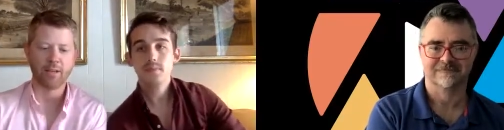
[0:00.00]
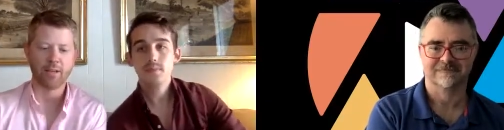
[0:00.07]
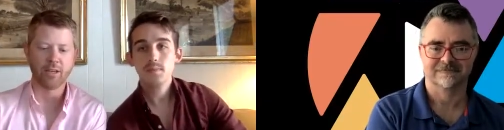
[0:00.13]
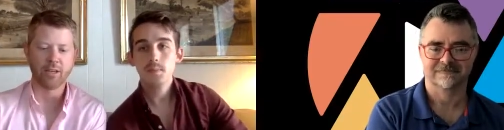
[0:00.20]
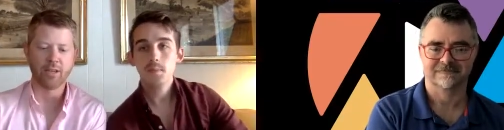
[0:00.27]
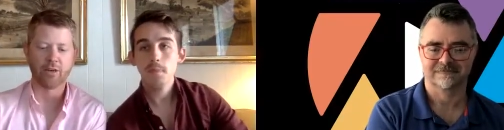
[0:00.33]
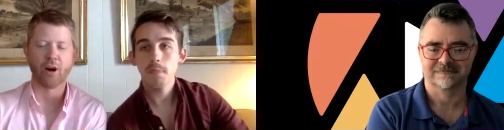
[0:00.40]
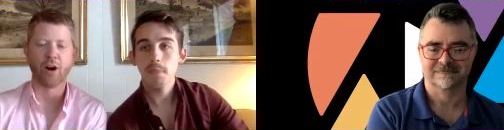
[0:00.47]

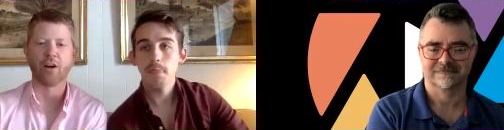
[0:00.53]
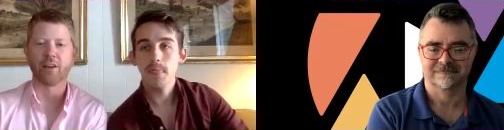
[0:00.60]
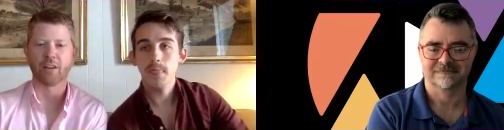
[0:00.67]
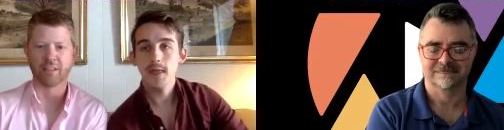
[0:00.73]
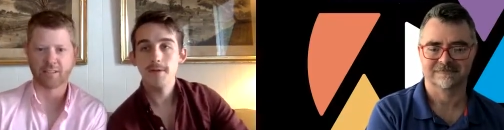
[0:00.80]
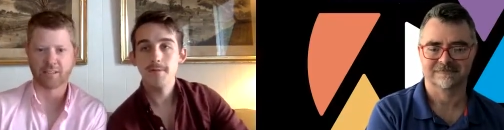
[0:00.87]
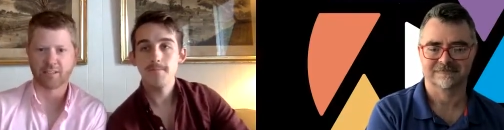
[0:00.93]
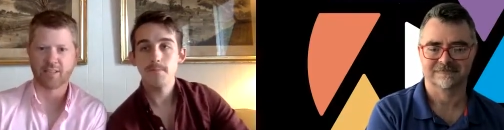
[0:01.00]
Speaker 1: you know
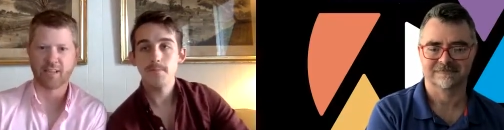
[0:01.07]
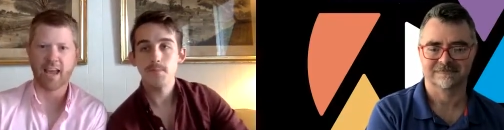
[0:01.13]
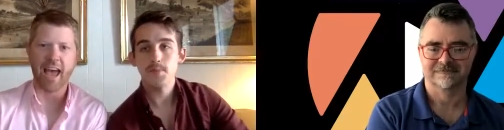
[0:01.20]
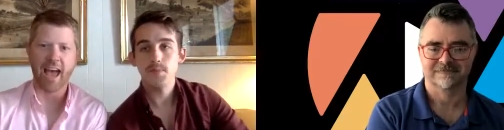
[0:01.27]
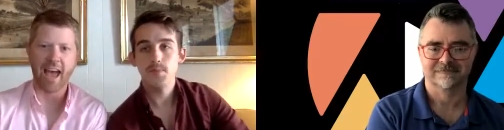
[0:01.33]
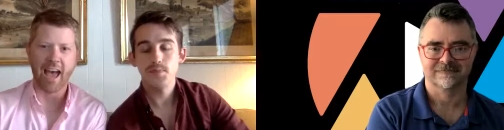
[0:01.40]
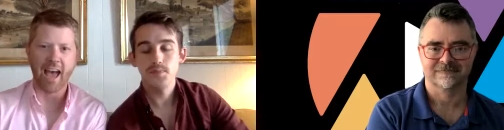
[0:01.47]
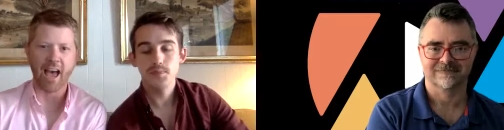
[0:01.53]
artists
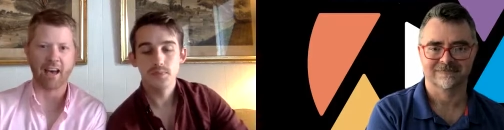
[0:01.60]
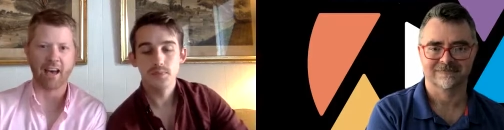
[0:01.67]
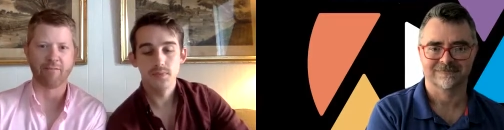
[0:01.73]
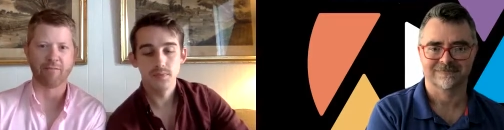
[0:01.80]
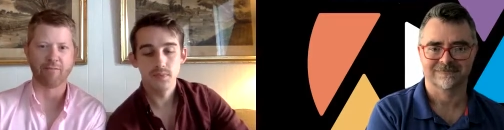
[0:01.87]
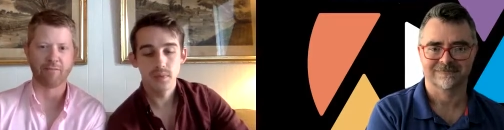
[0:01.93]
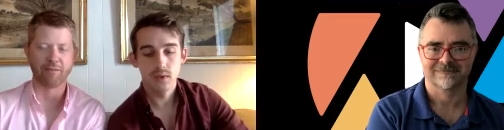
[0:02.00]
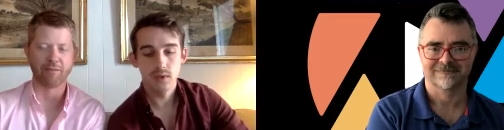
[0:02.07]
have
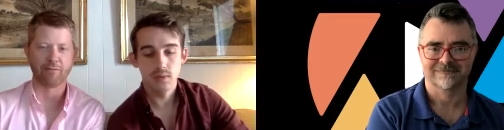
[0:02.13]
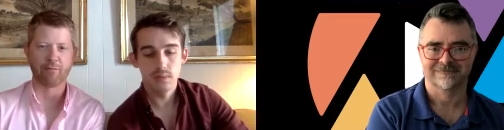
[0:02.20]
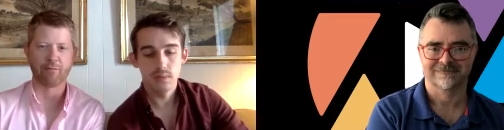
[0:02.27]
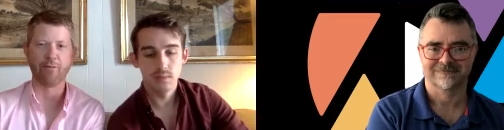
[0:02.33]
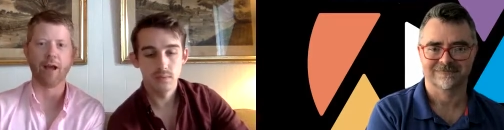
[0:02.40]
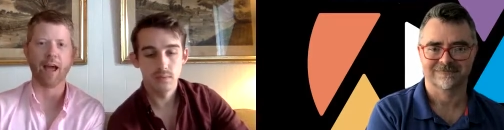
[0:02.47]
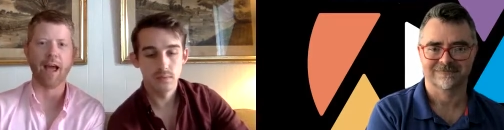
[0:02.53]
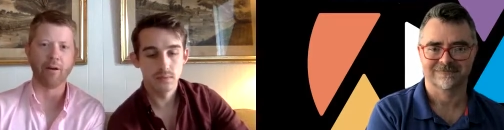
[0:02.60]

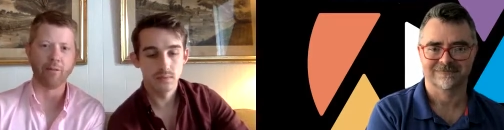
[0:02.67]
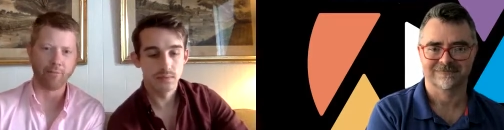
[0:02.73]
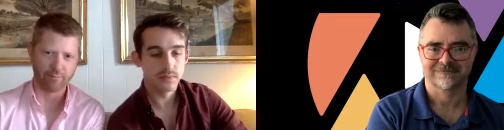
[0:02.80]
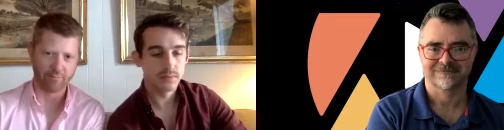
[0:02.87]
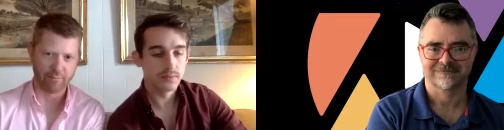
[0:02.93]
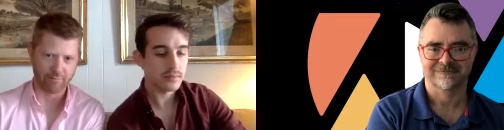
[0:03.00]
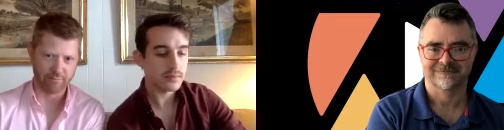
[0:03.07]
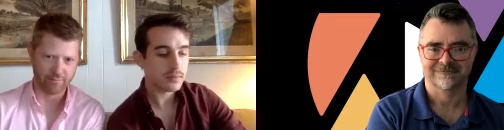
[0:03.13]
throughout
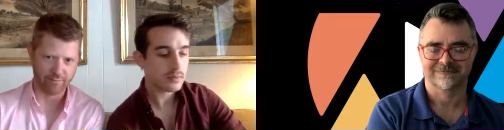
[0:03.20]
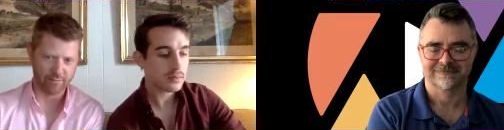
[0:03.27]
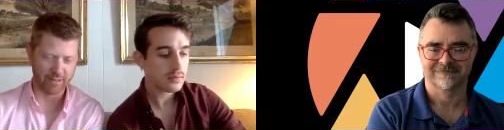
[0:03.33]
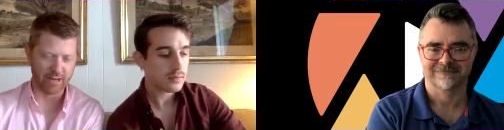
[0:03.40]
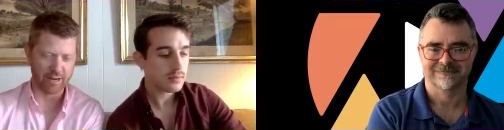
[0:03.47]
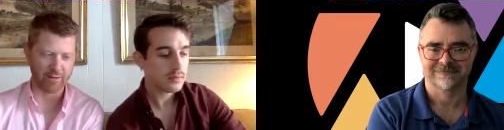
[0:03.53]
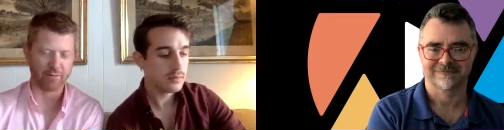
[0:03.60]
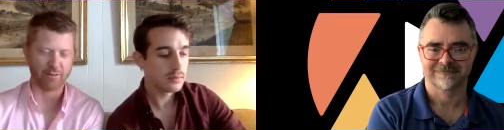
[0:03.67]
you
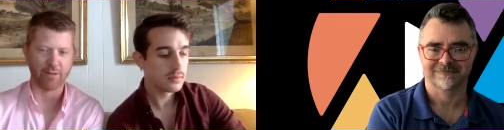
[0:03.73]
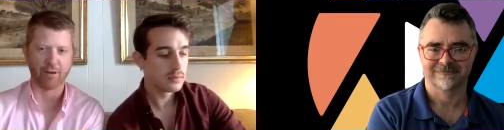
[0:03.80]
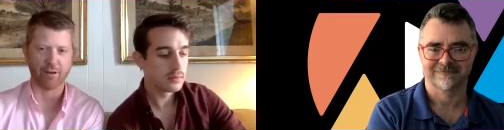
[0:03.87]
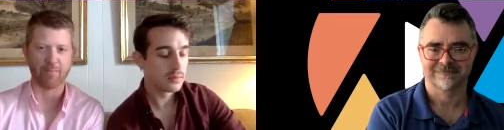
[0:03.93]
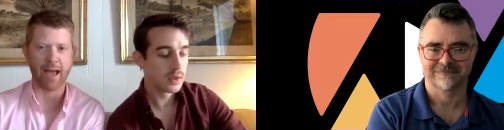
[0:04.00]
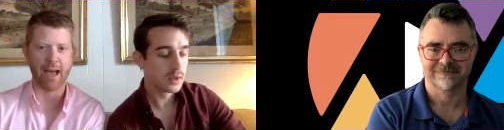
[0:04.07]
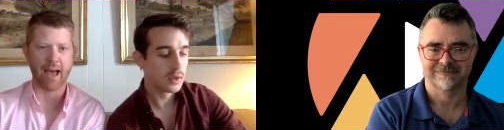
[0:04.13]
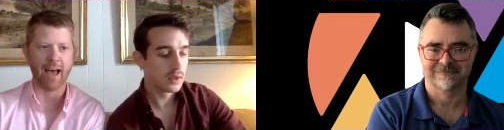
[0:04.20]
know their
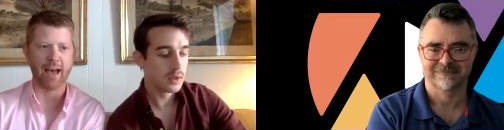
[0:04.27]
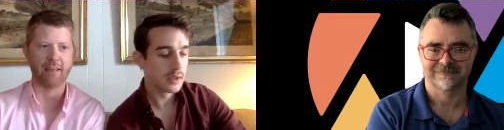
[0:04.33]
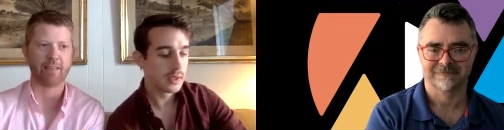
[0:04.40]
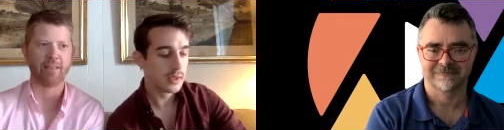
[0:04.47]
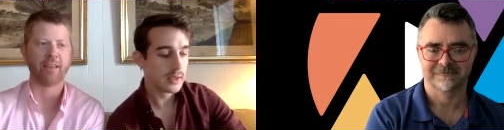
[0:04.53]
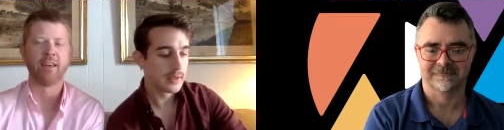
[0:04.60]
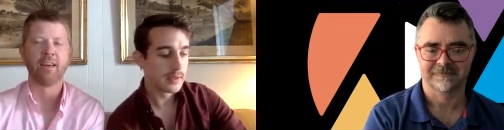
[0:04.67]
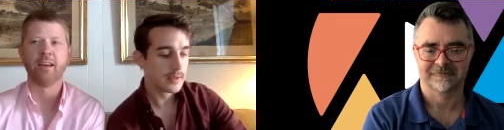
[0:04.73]
path
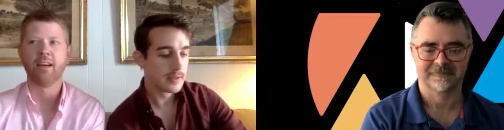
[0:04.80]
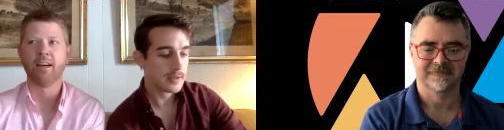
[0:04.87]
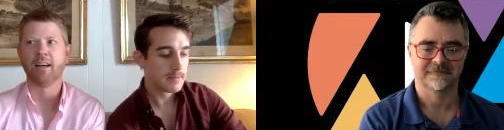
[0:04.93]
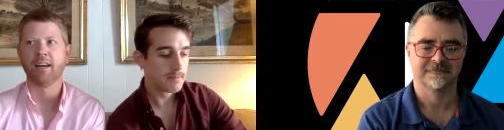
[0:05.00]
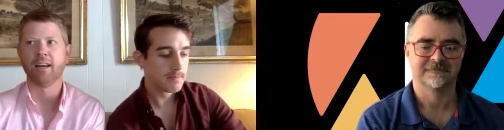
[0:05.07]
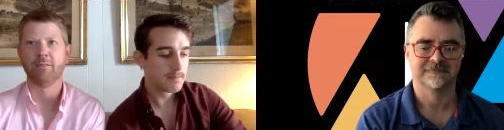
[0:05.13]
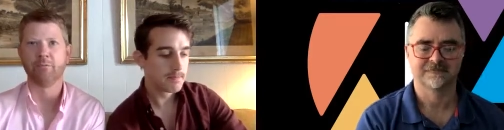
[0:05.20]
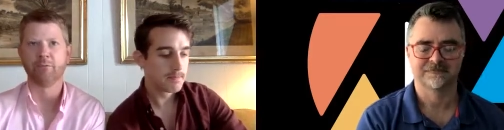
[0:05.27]

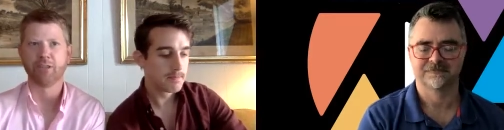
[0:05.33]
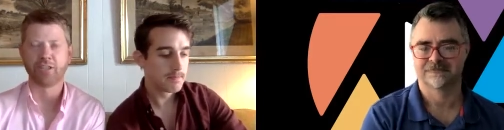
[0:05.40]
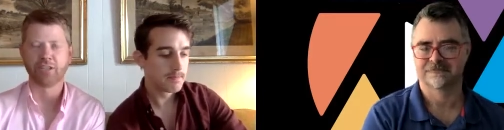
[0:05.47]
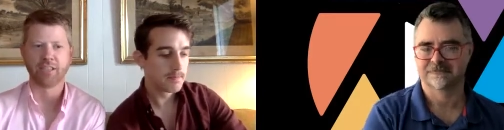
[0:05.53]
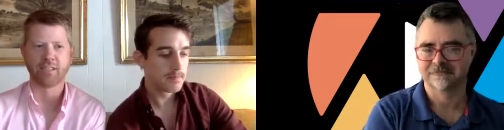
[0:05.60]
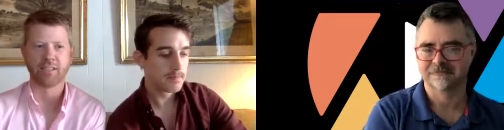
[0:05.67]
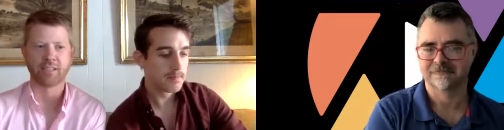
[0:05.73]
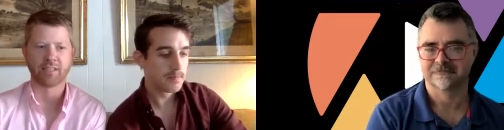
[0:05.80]
um, which
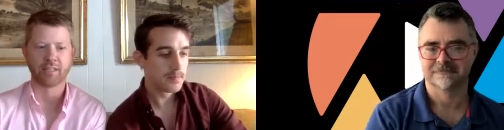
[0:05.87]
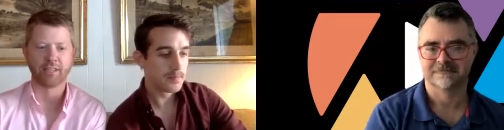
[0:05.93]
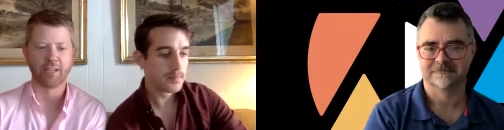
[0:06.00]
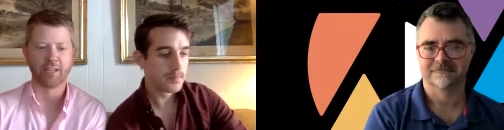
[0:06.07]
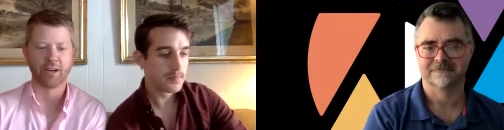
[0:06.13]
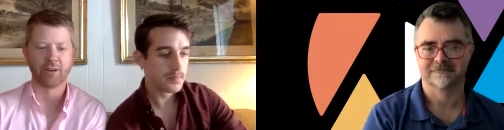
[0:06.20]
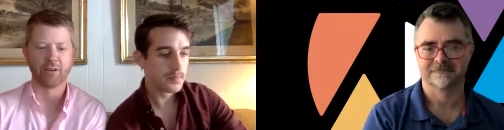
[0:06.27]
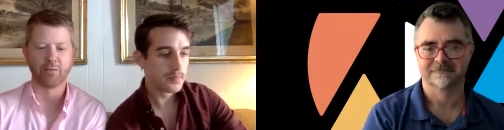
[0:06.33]
is you
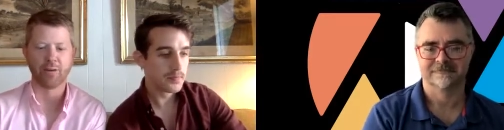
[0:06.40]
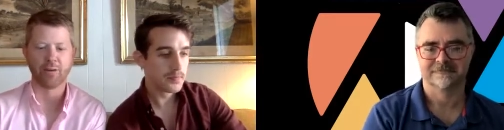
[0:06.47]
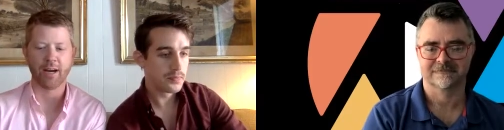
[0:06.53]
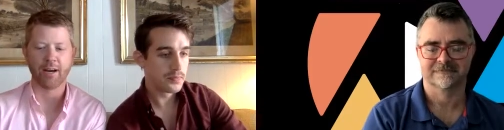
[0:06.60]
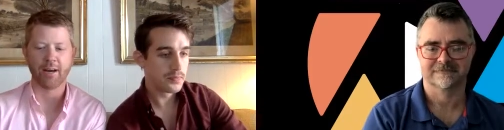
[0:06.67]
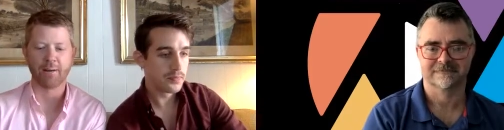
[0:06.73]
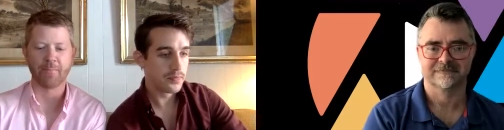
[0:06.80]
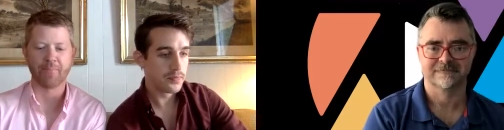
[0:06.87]
know
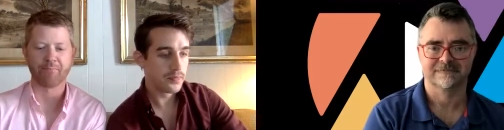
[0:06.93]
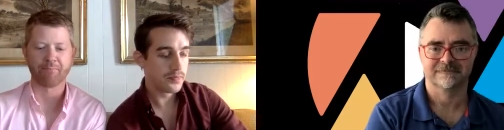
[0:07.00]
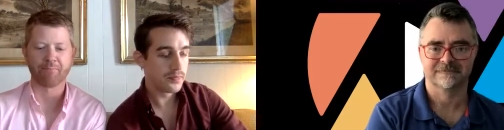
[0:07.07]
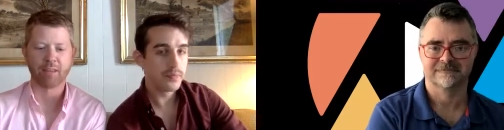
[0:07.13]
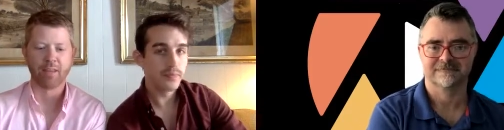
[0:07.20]
um,